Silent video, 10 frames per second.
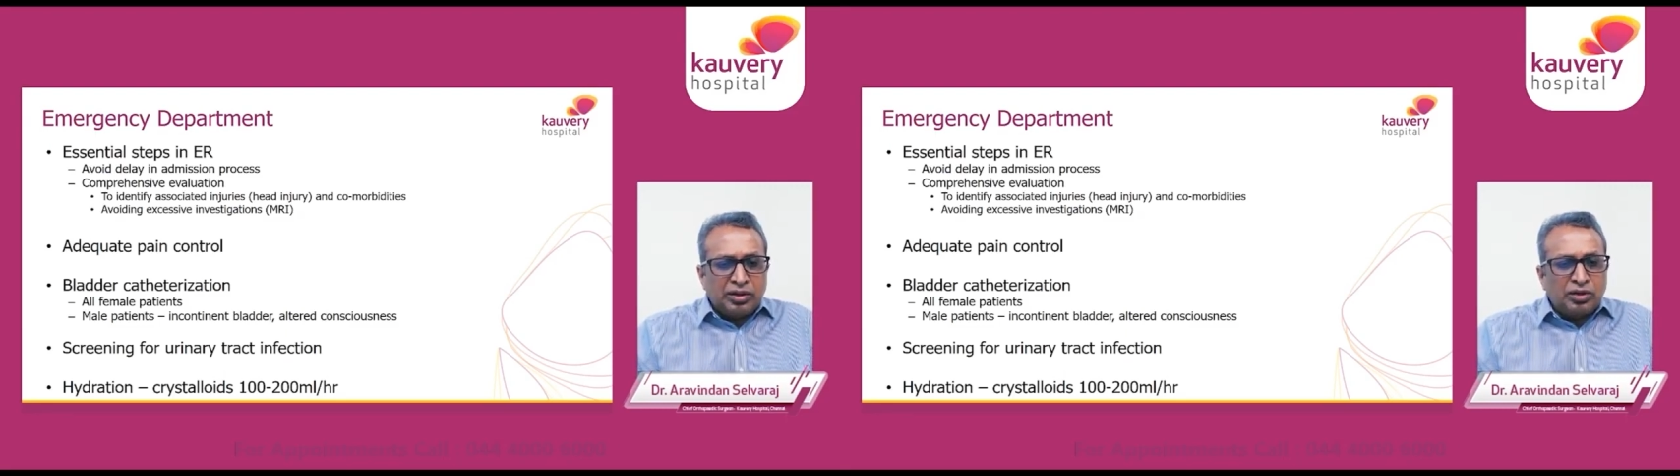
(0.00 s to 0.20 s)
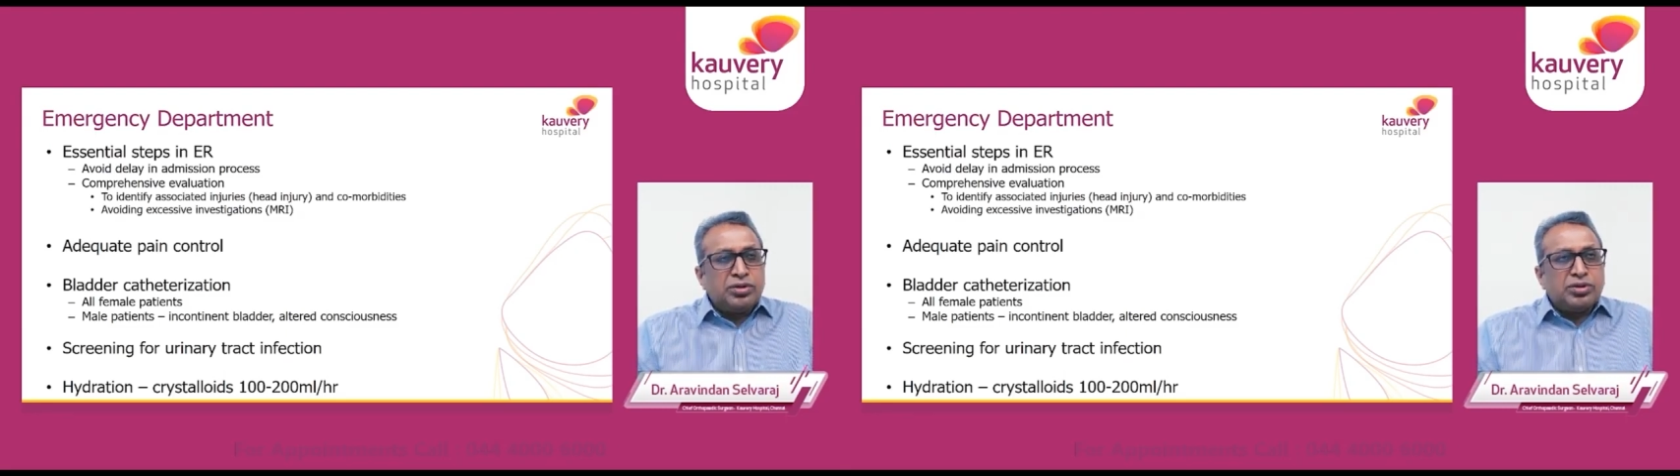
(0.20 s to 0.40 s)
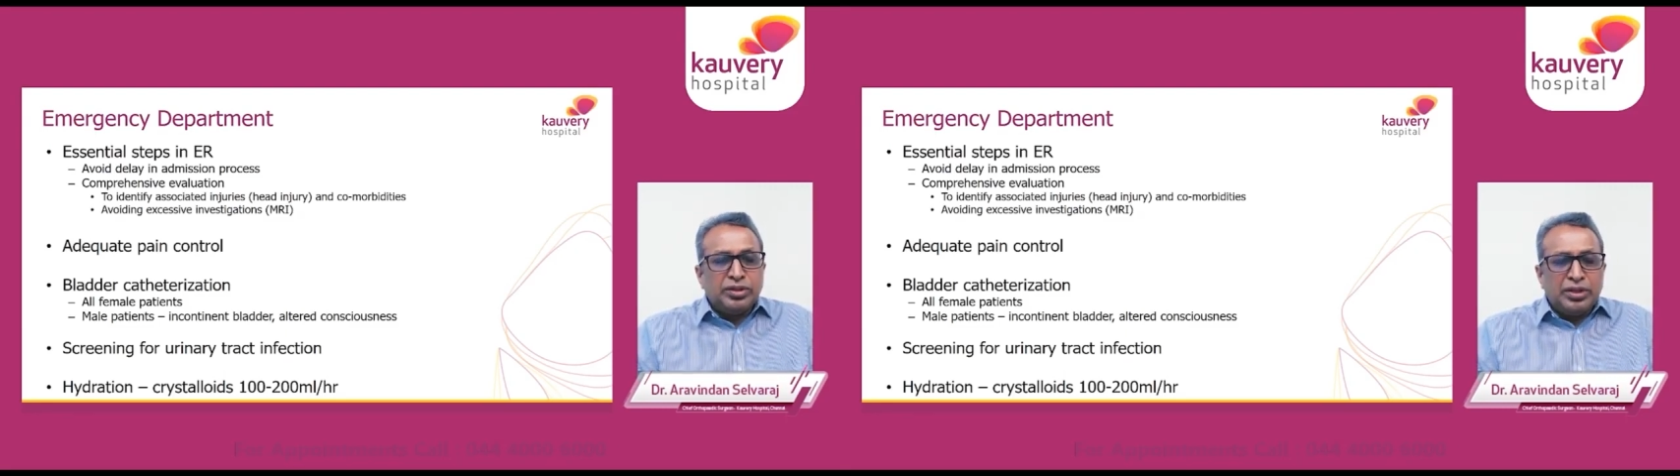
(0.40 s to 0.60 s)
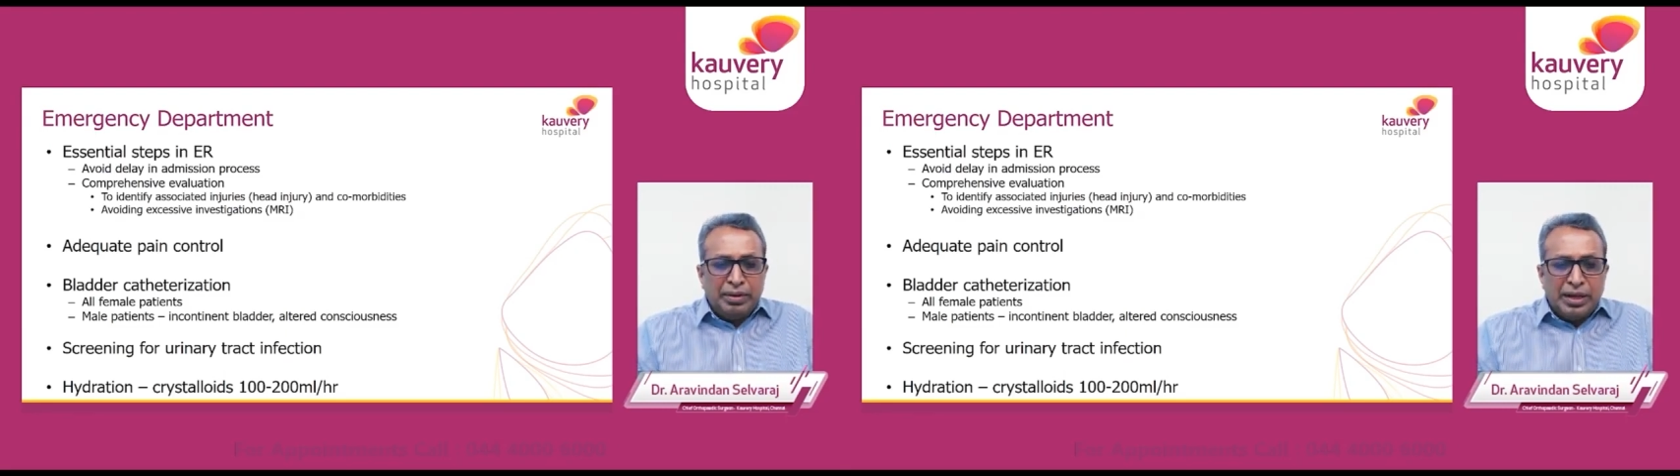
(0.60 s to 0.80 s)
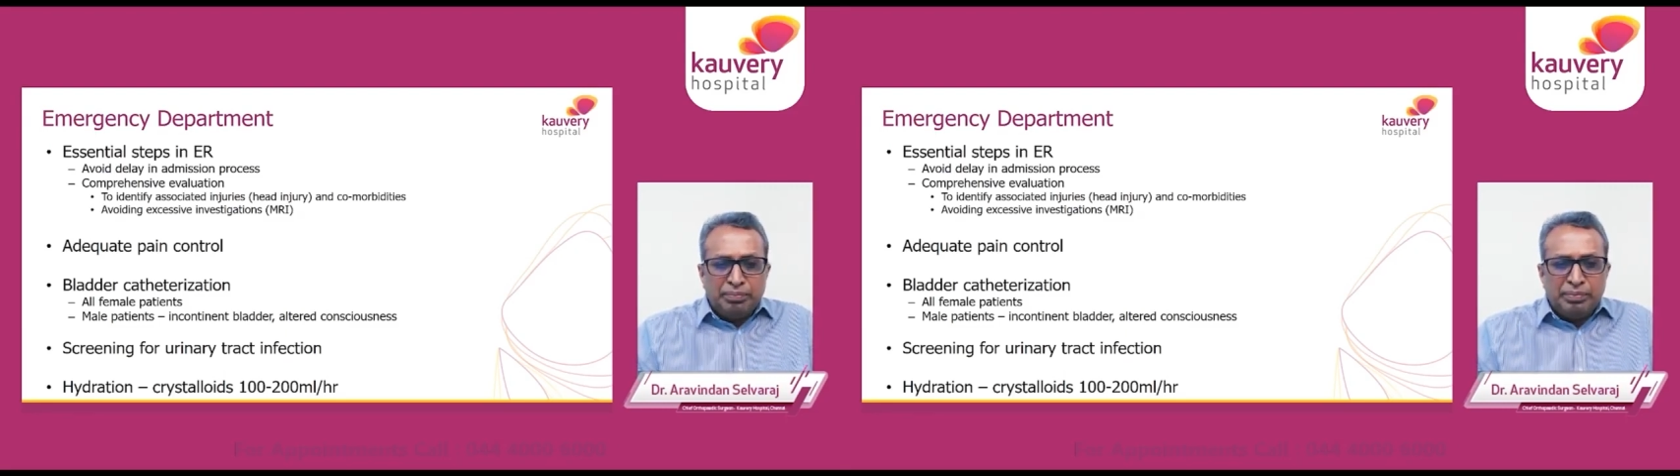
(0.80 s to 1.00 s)
and also the
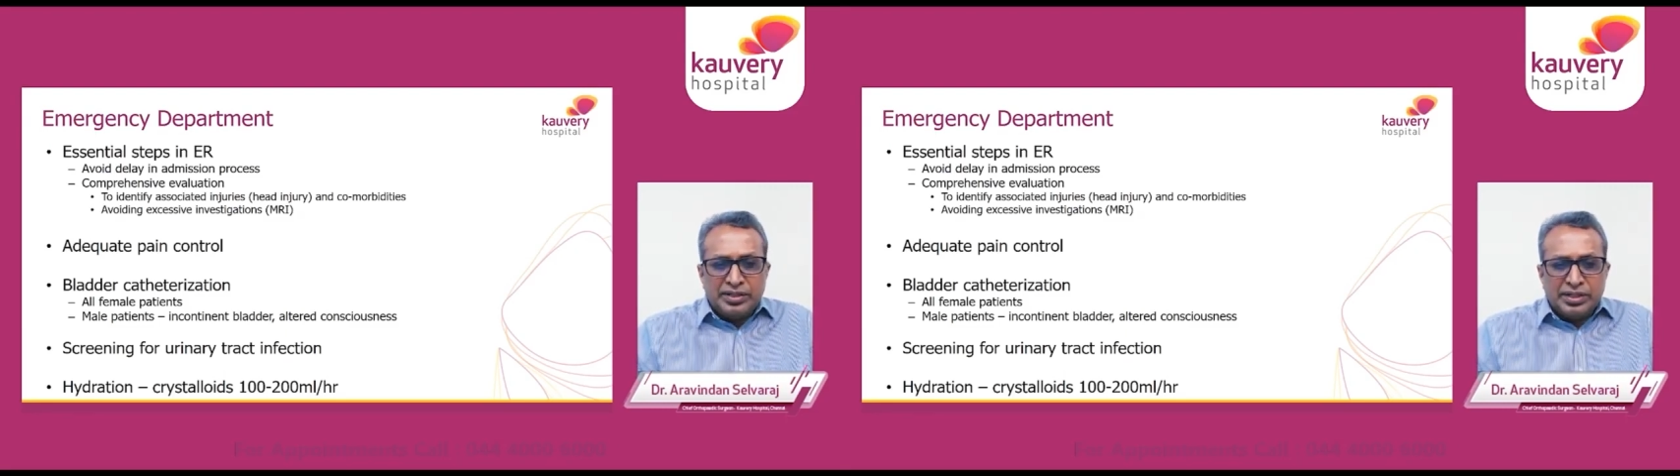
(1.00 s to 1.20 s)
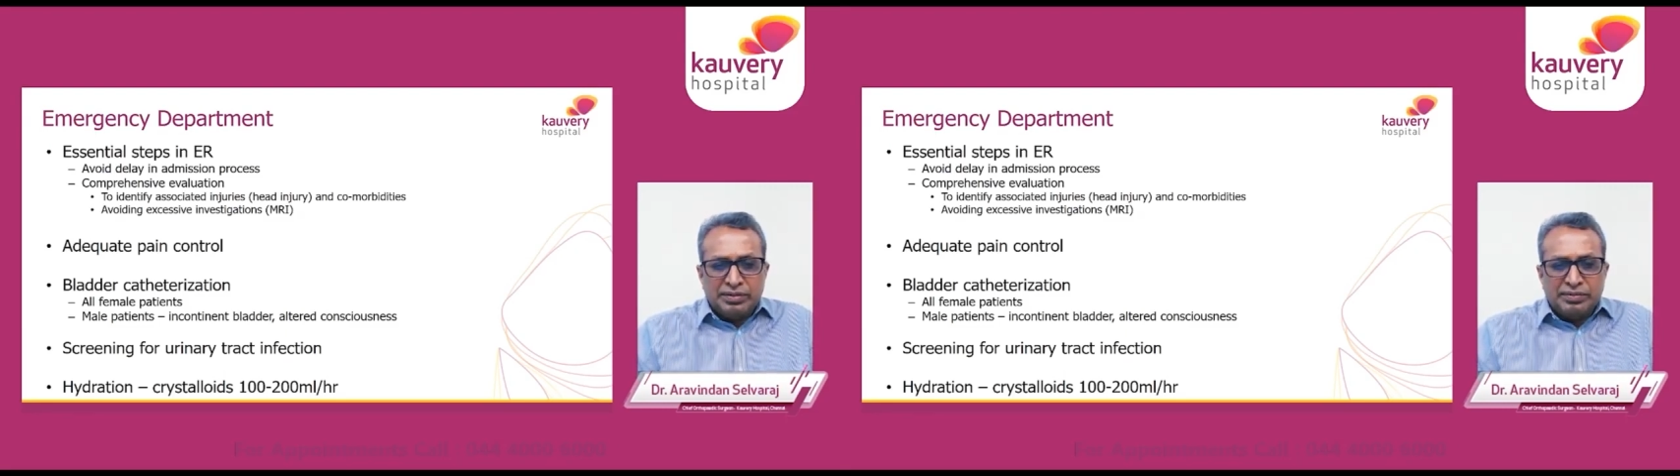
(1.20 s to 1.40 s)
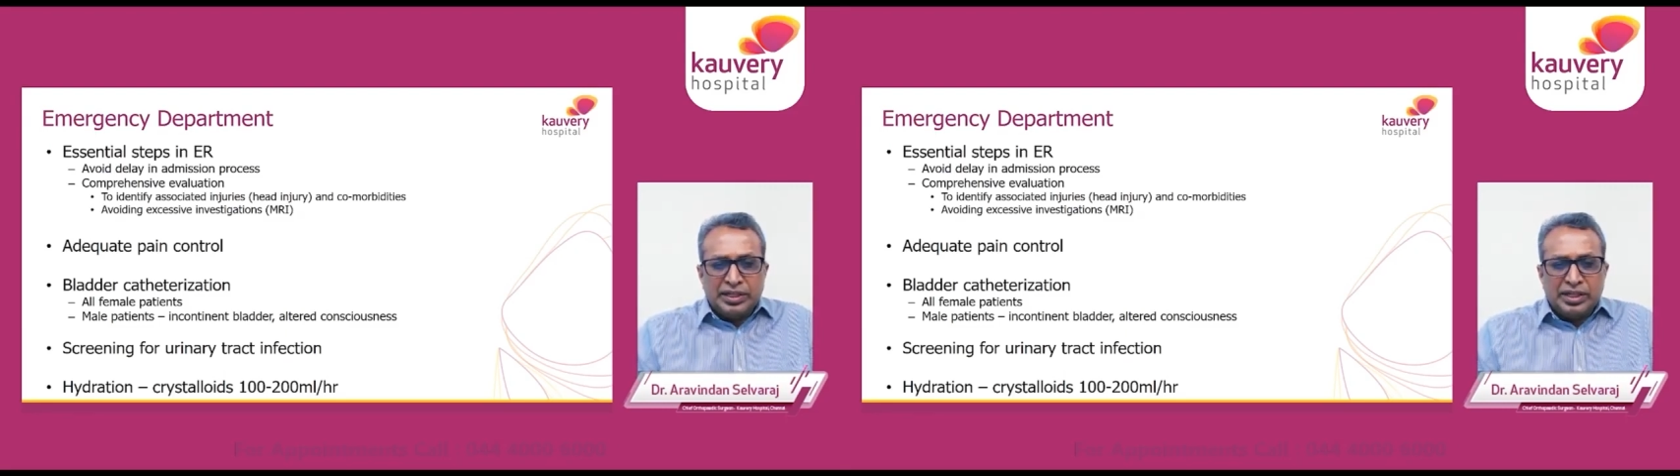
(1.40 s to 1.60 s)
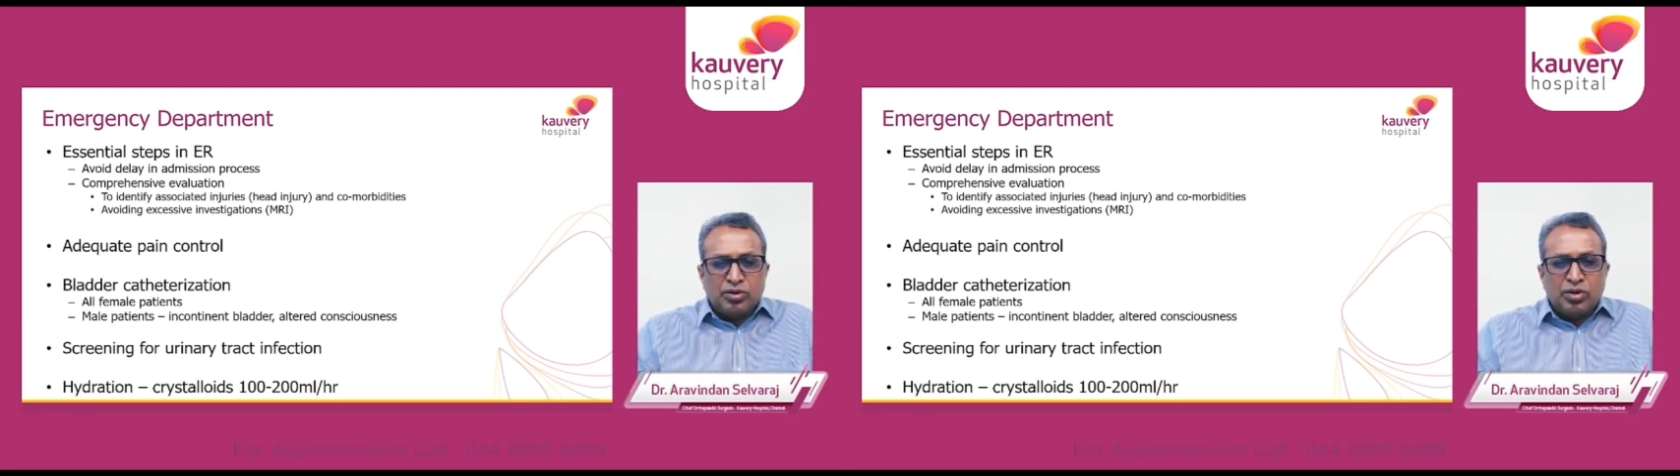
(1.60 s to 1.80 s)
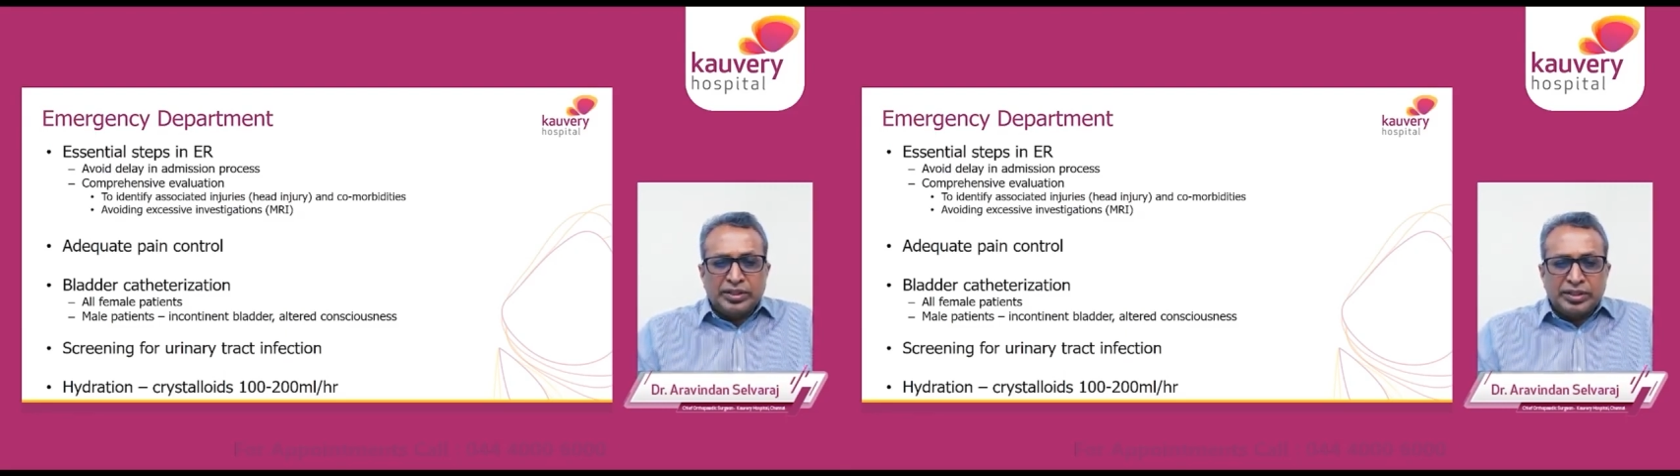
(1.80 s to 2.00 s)
male patients with
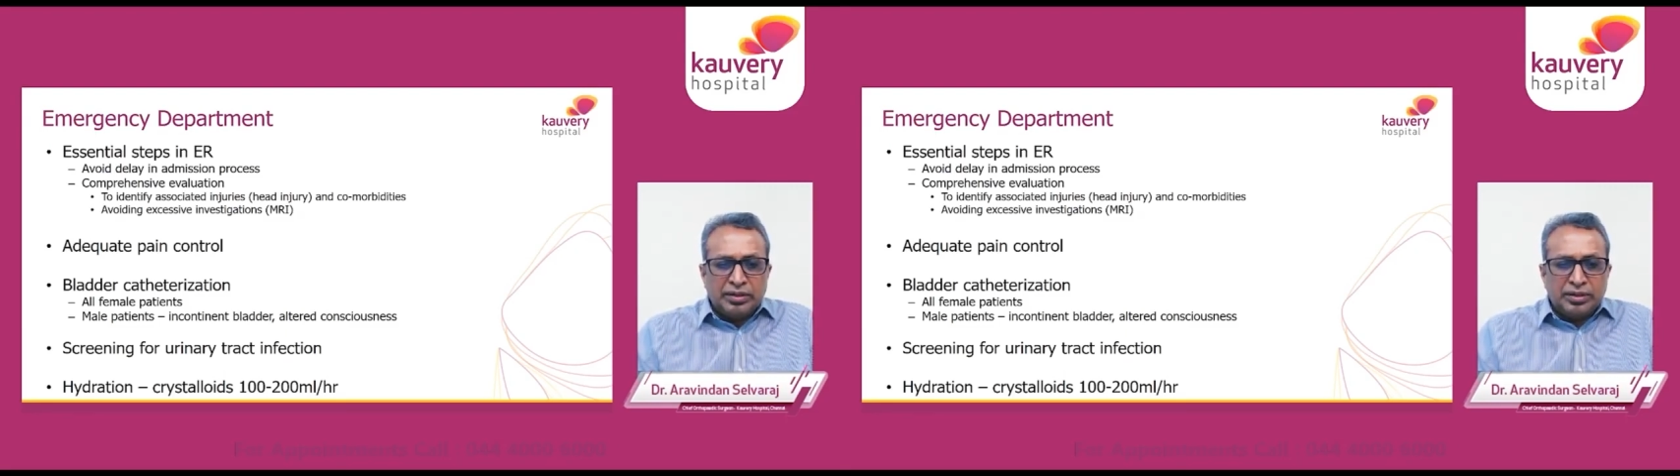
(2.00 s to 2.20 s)
incontinent